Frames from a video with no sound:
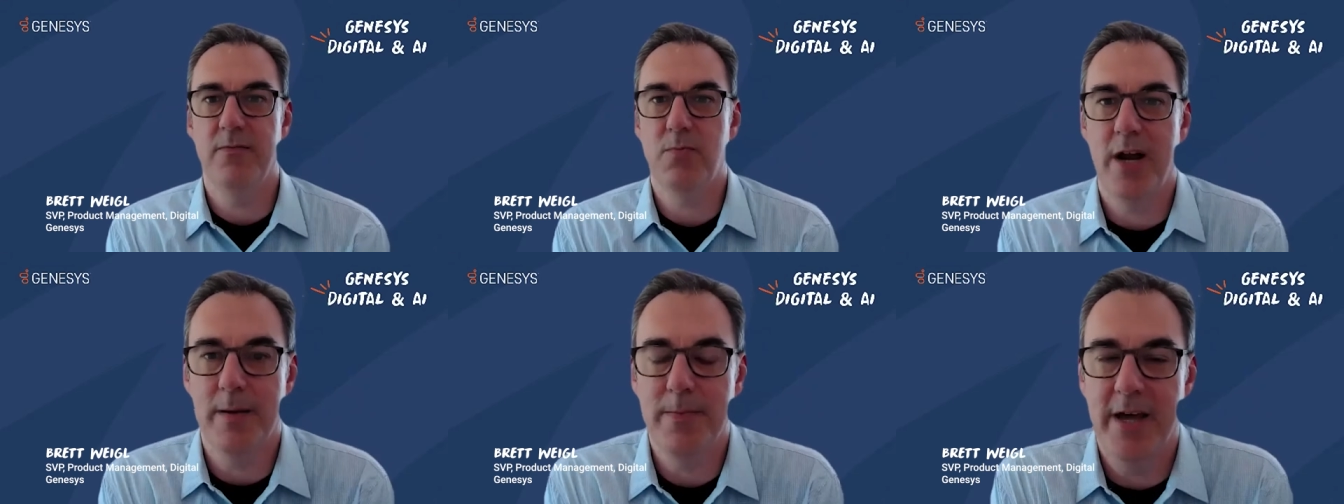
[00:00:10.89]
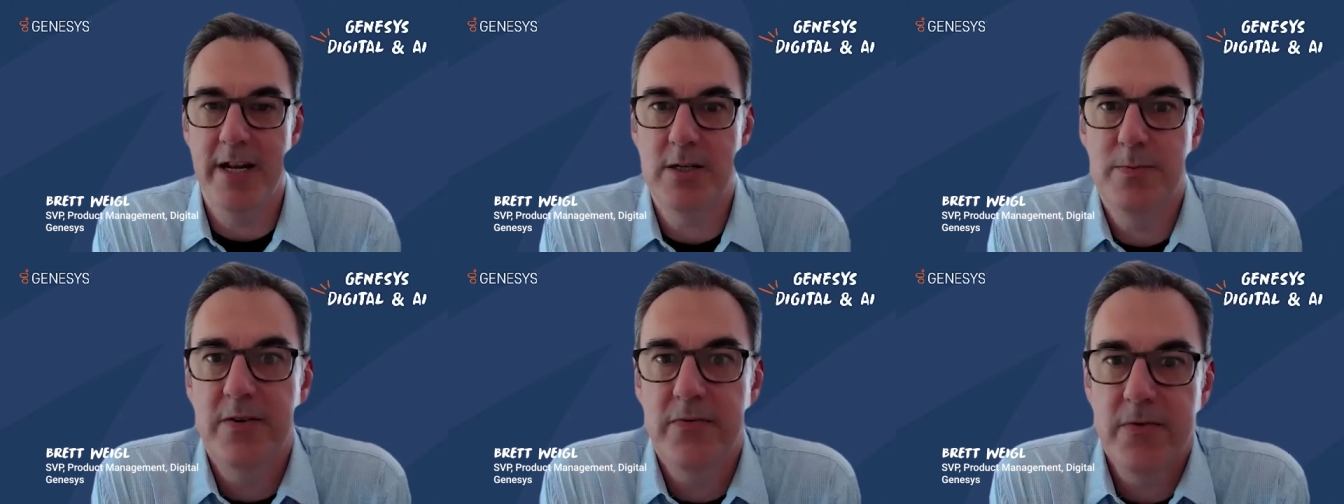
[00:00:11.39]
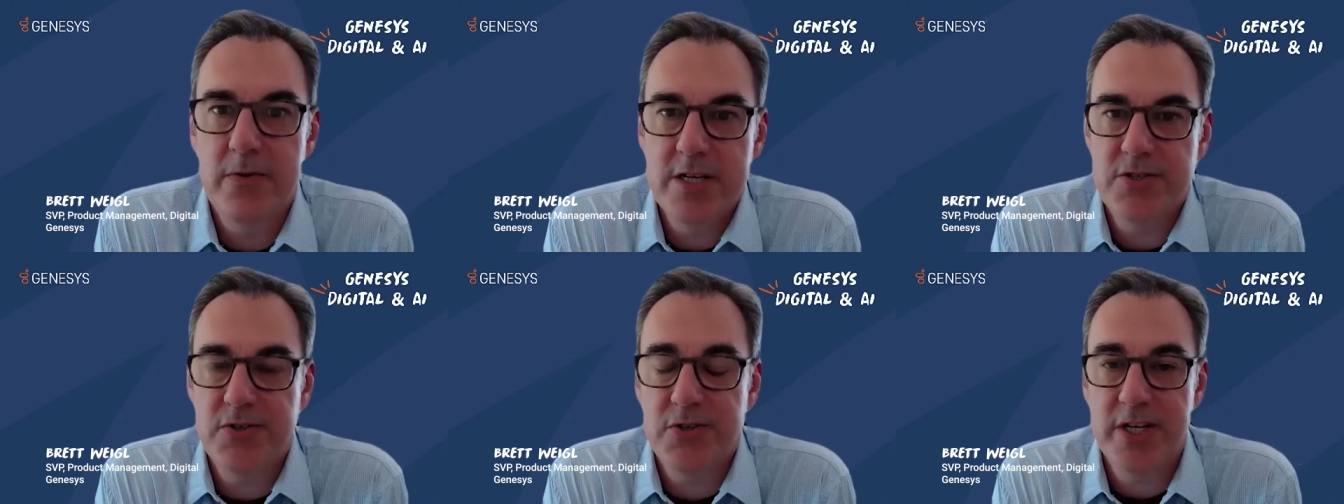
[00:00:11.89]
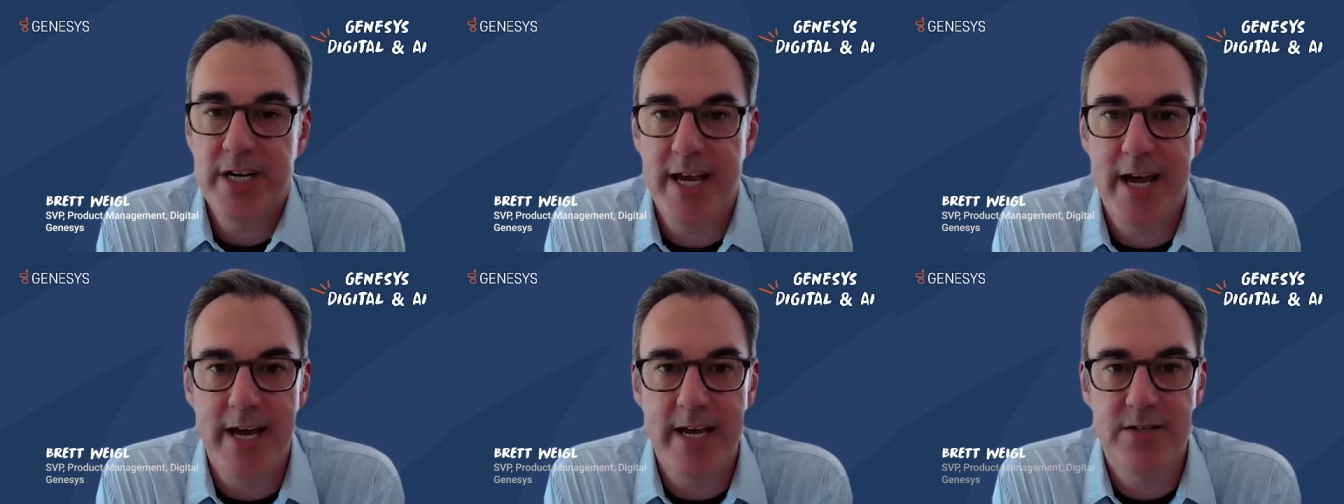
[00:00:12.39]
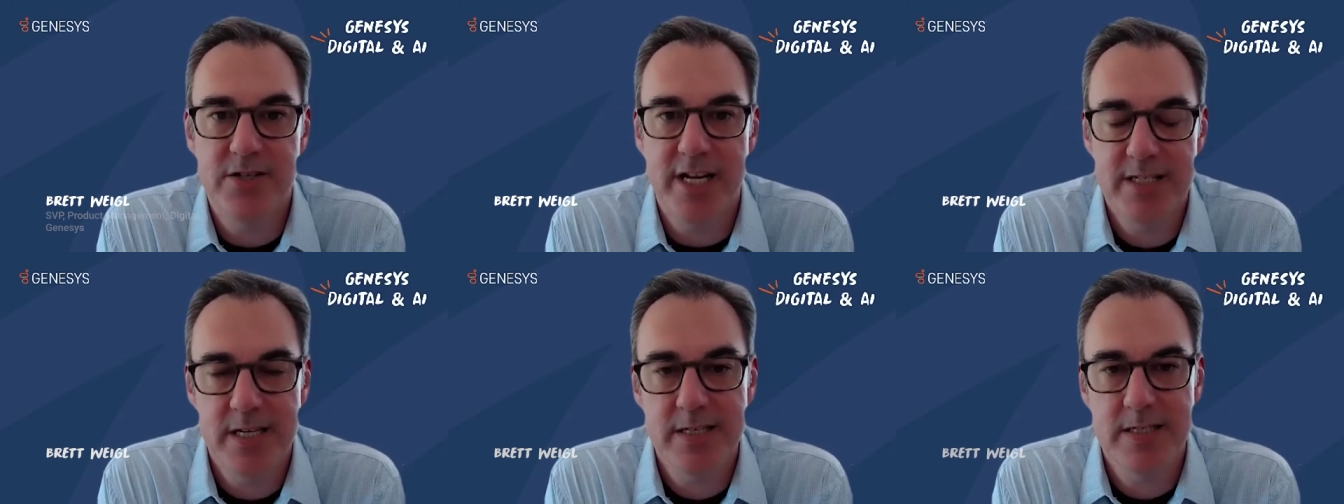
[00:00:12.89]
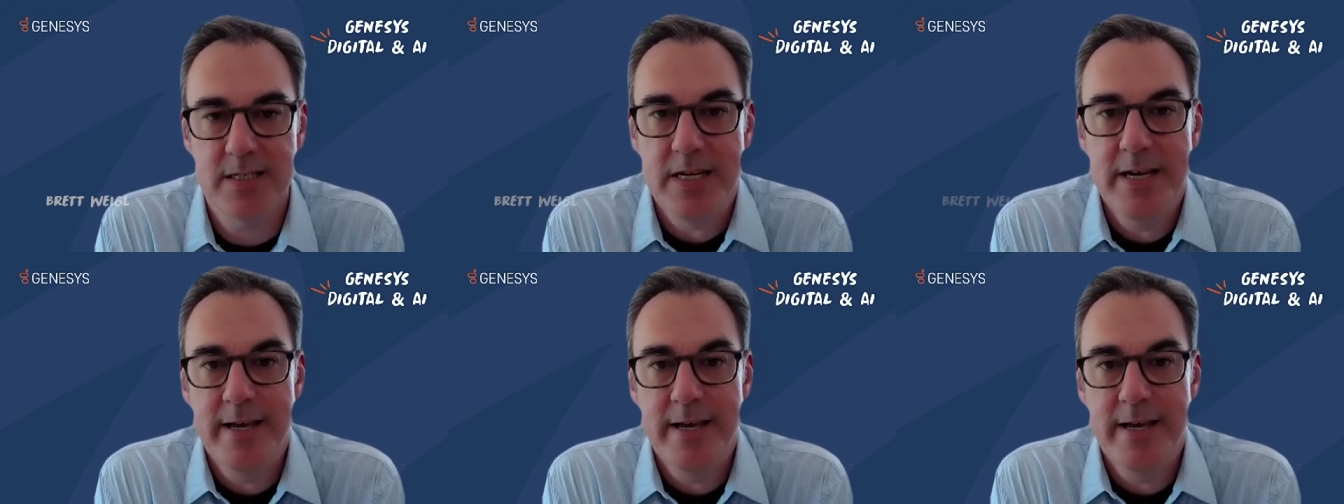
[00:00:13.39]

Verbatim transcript: of Product Management for Digital and AI at Genesys.